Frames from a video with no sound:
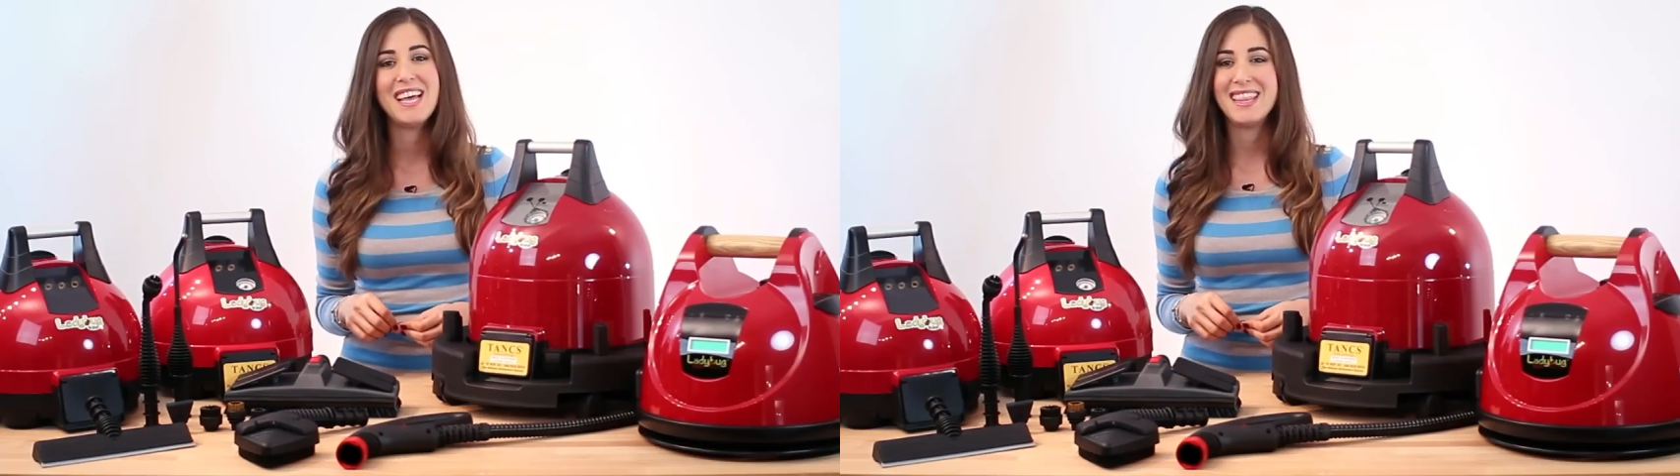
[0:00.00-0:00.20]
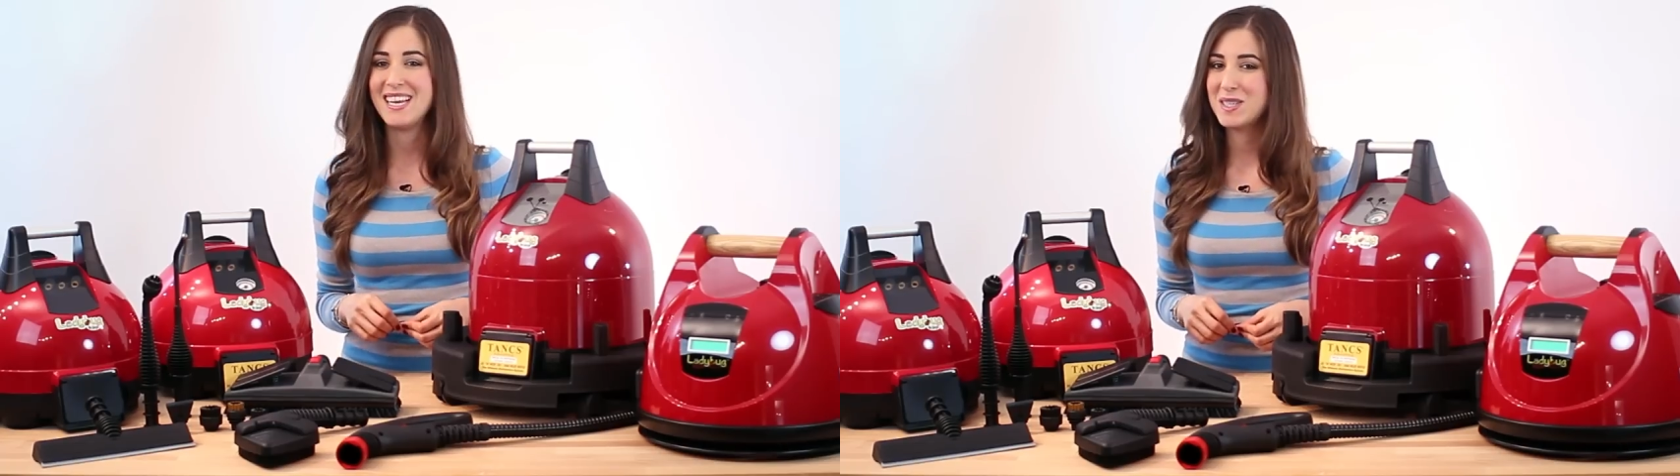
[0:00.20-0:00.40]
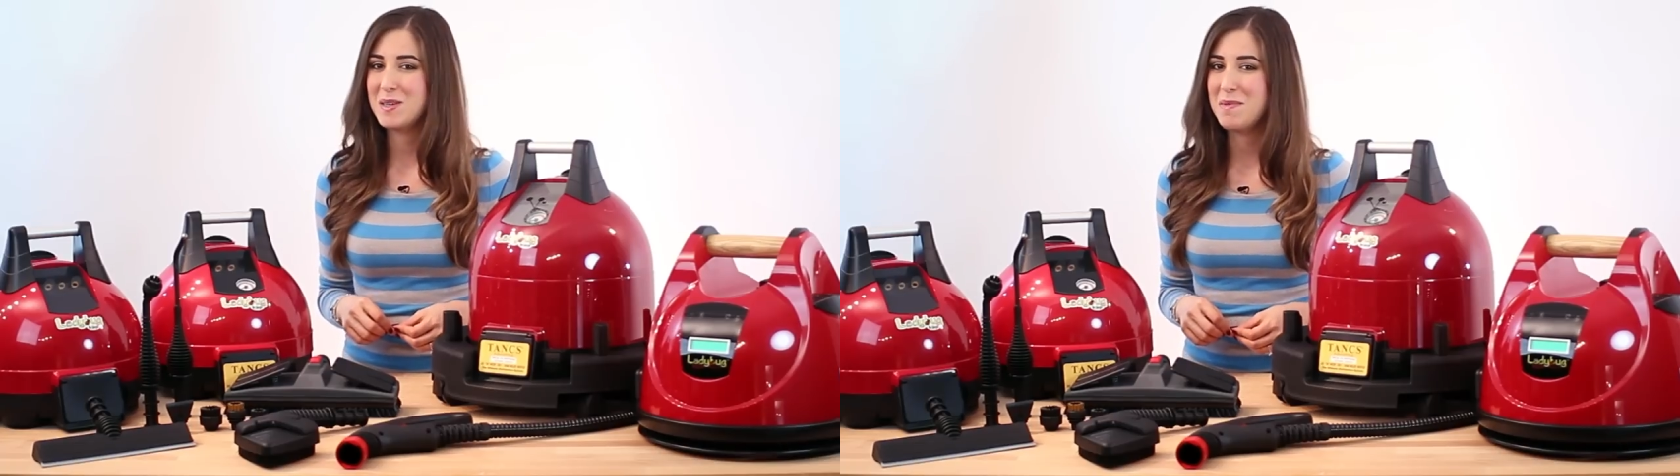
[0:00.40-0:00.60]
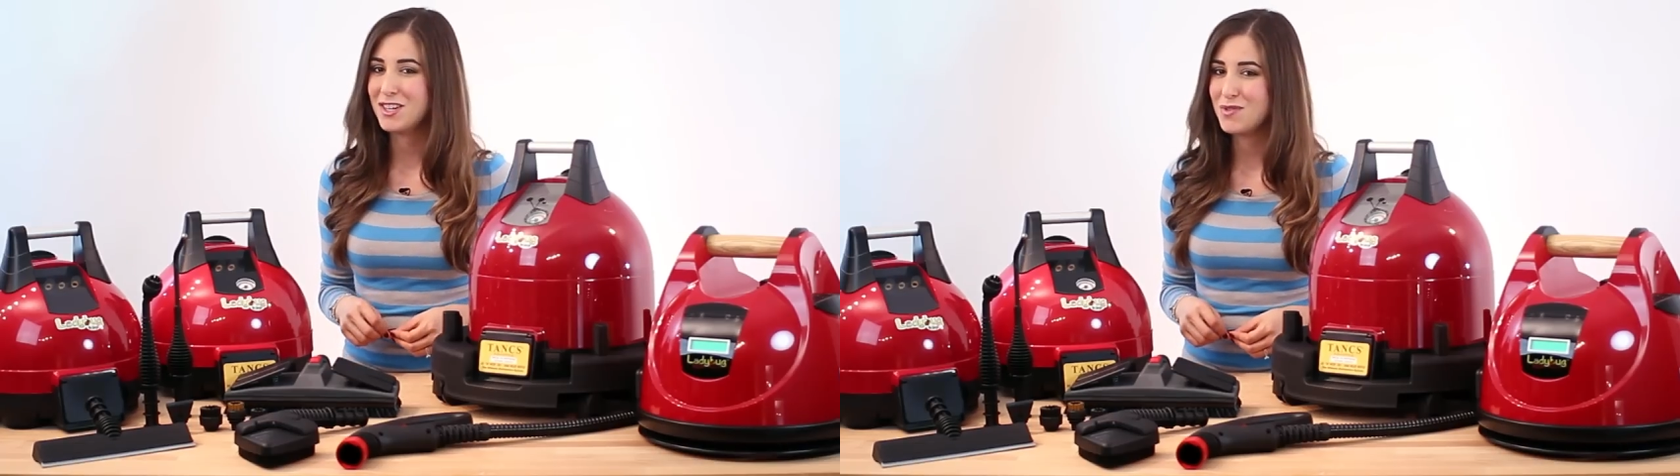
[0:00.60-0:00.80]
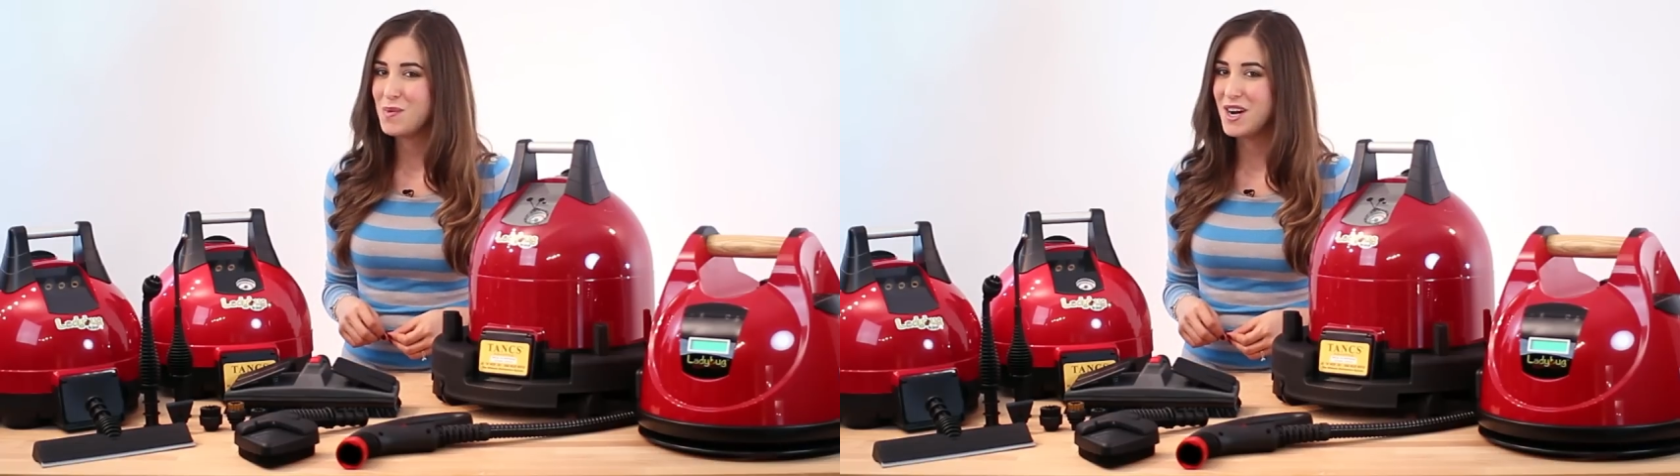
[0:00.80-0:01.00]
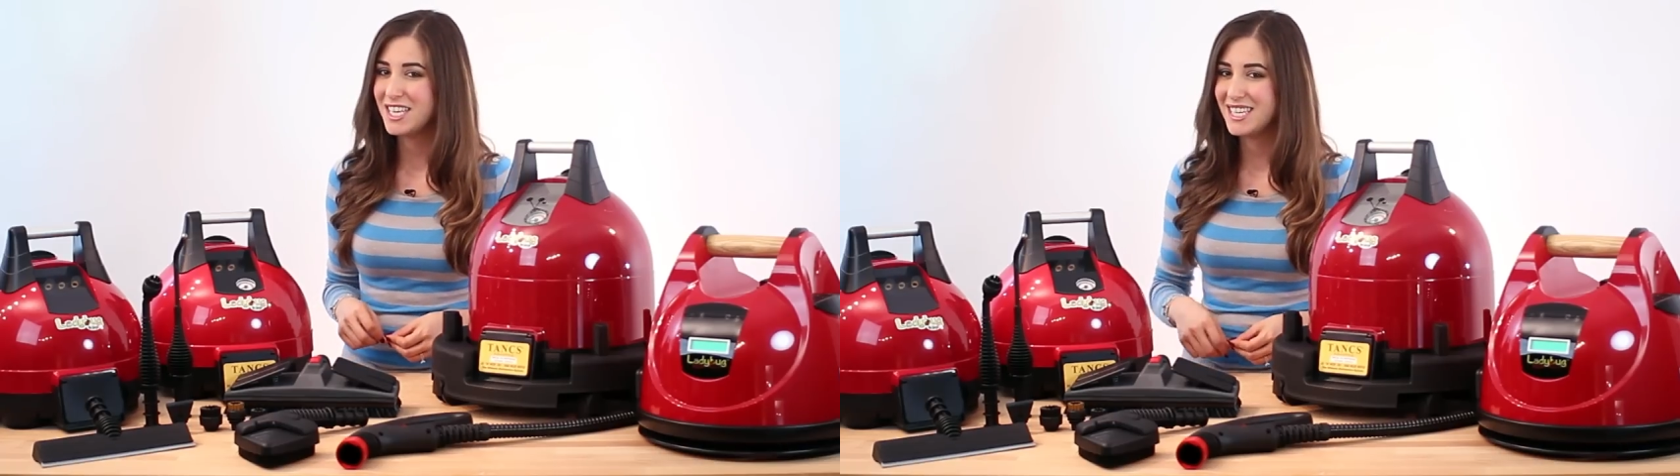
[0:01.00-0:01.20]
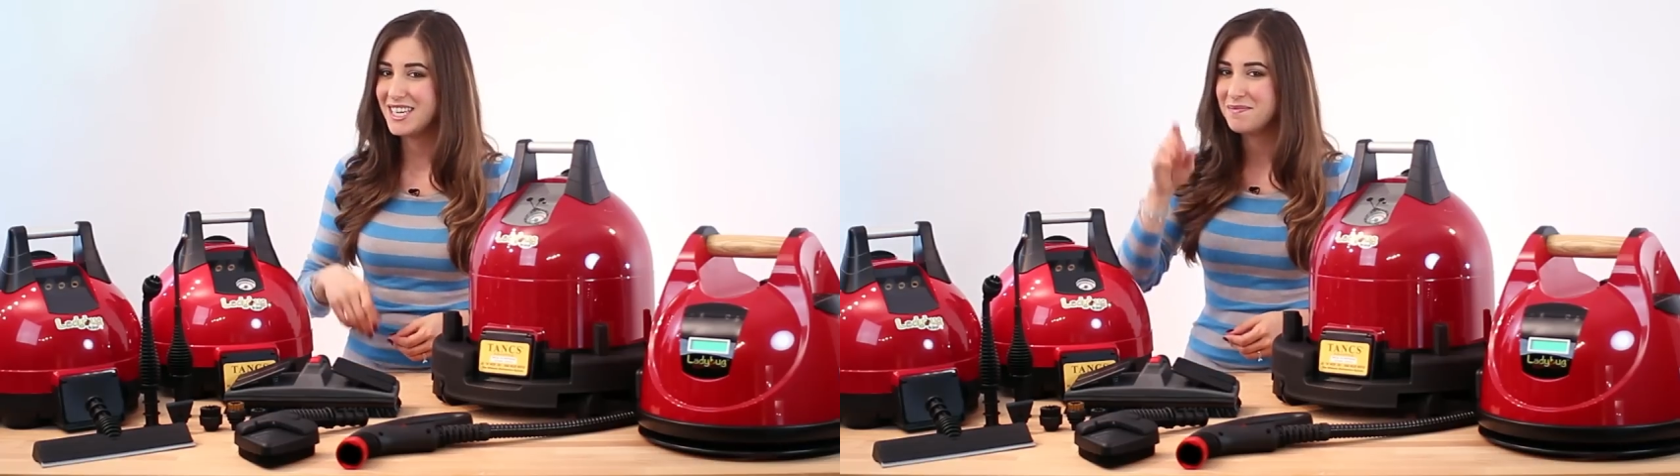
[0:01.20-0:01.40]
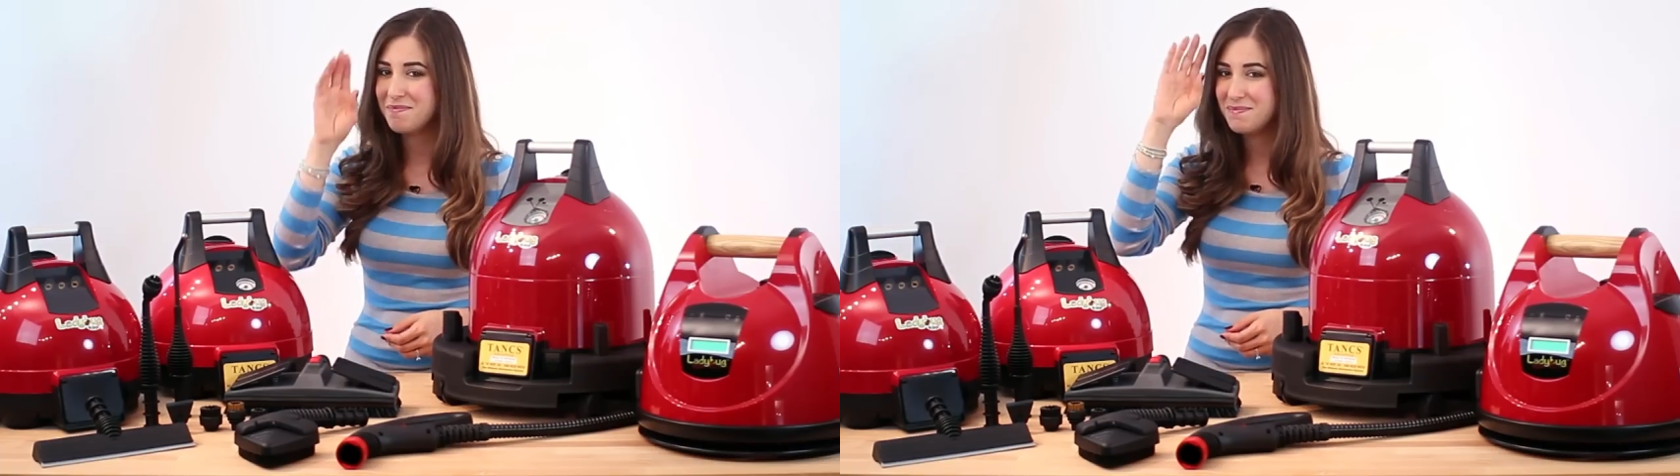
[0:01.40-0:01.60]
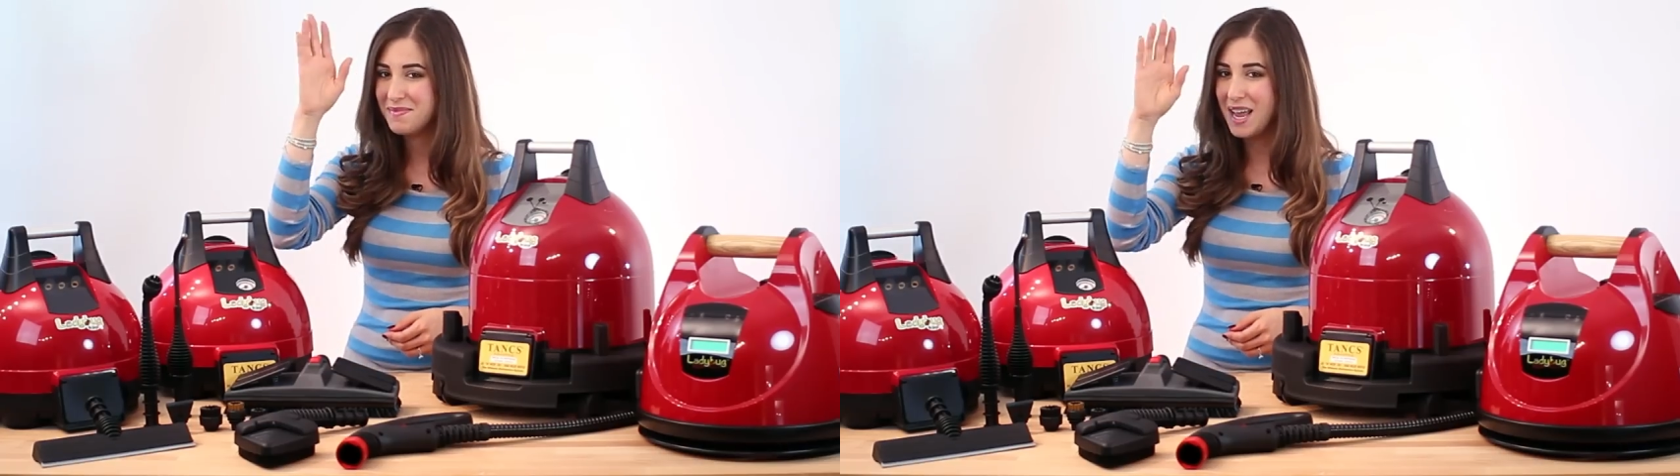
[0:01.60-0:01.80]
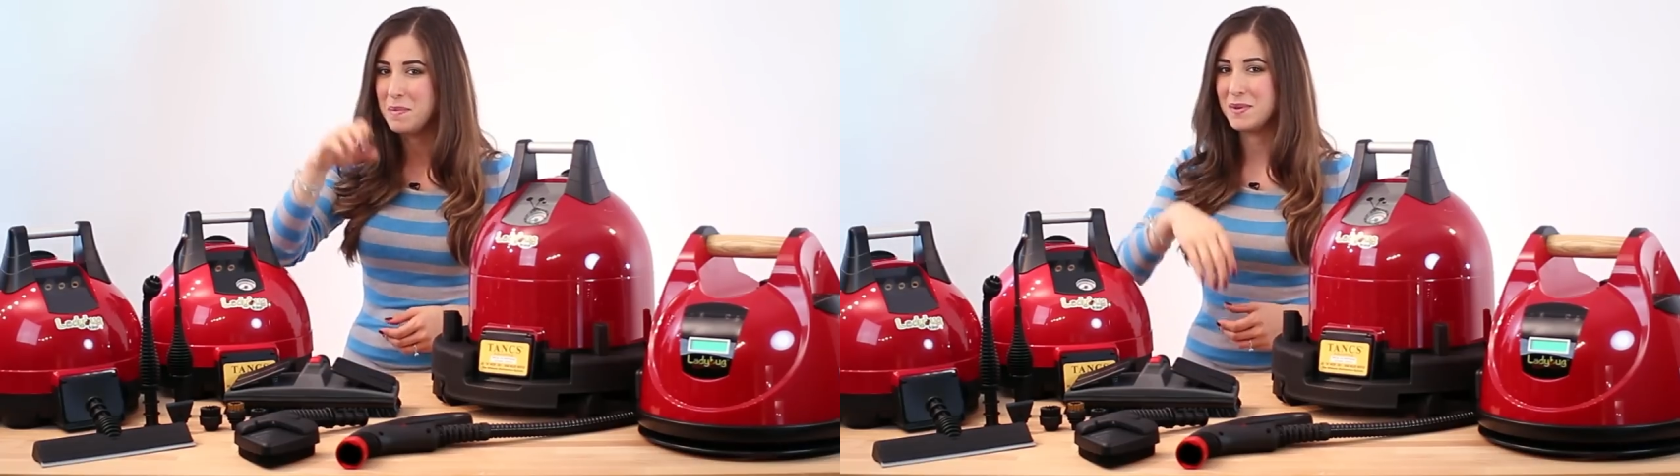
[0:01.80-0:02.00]
Thanks so much for watching,
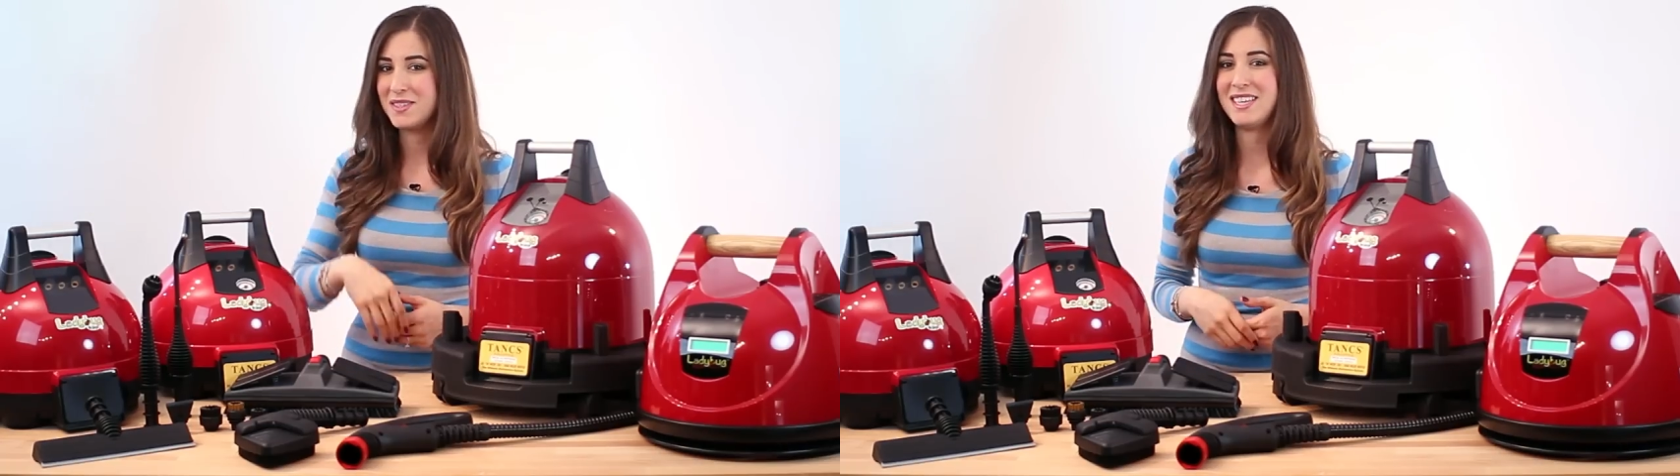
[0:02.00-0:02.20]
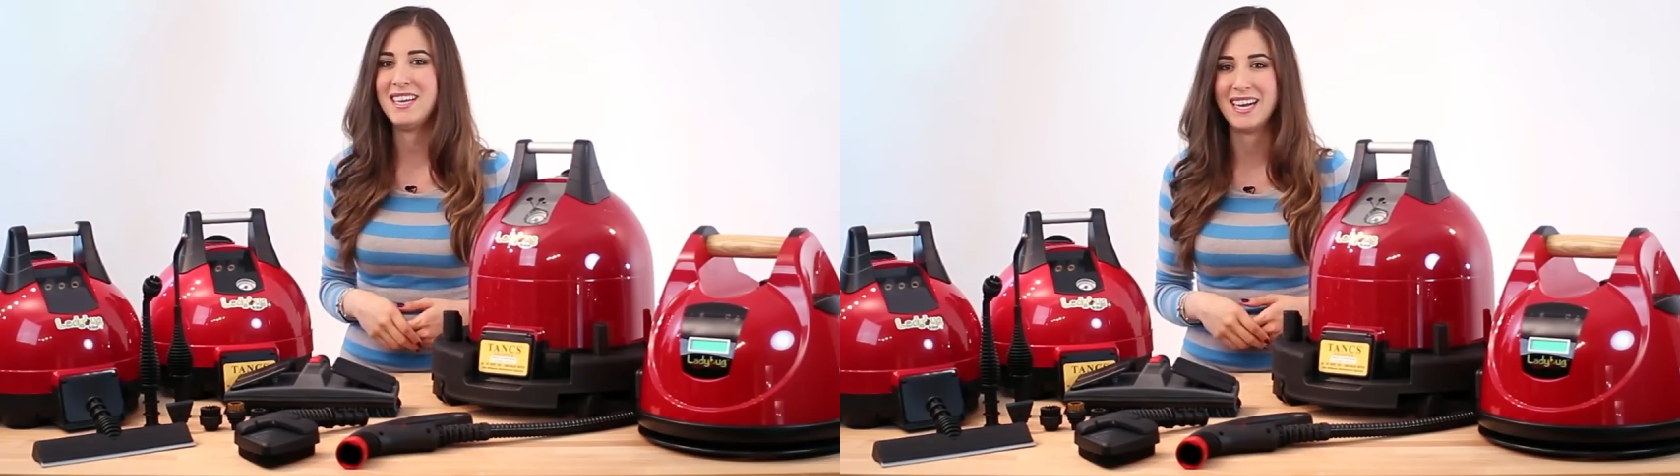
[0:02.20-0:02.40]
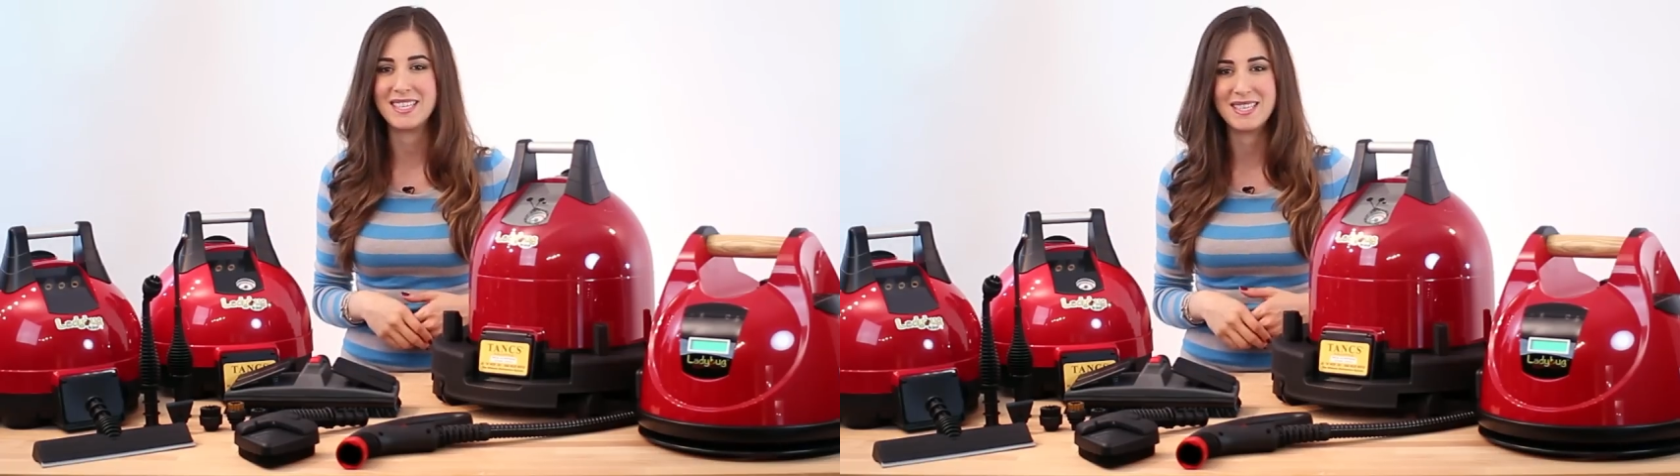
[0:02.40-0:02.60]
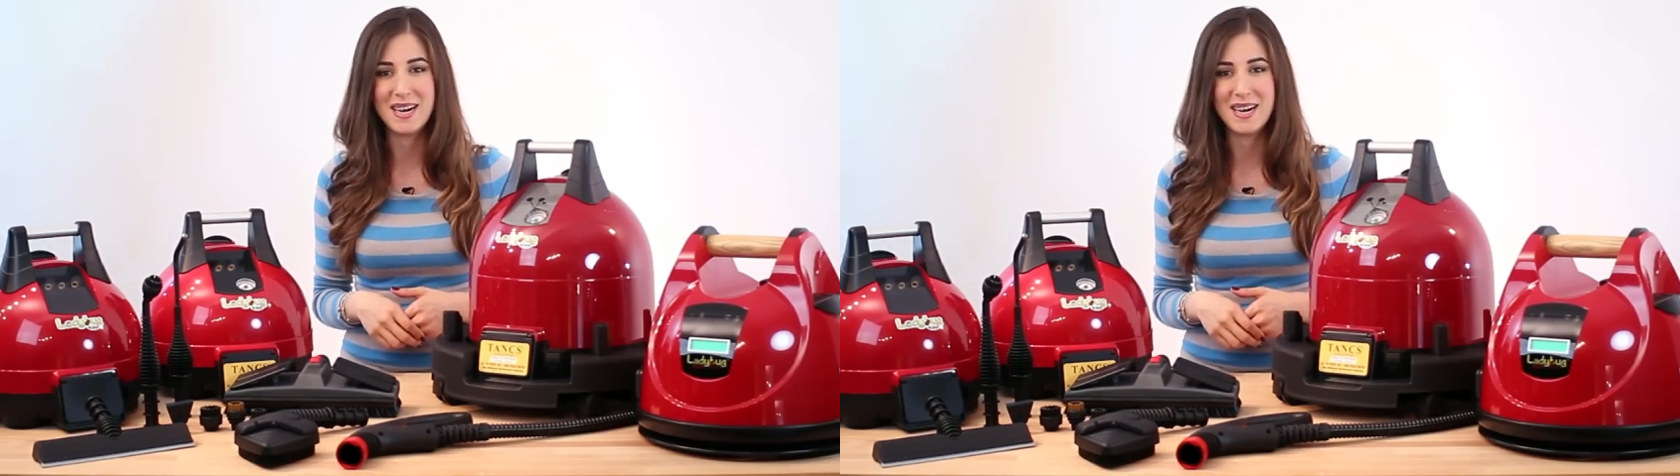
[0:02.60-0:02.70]
and we'll see you next